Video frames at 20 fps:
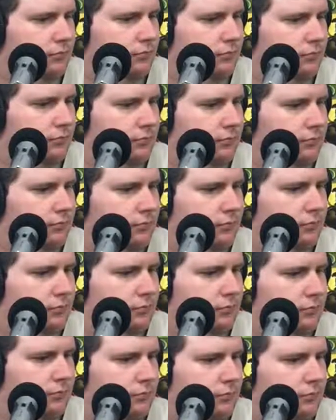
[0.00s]

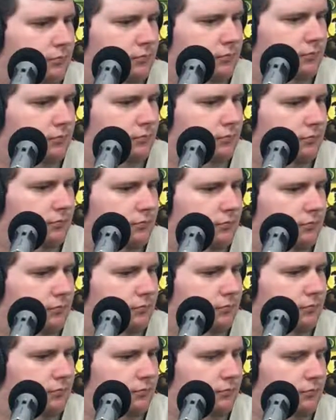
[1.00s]

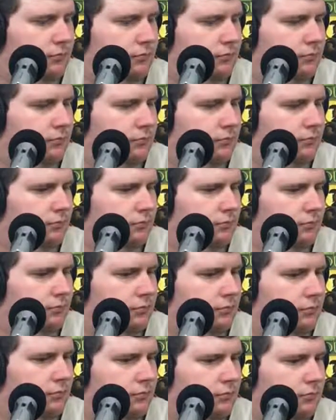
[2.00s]

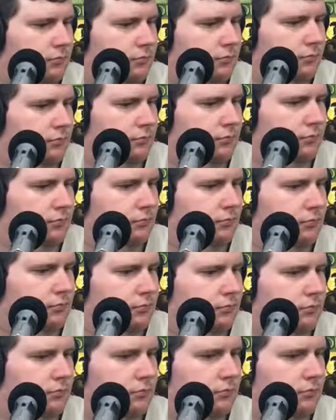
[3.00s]
(silent)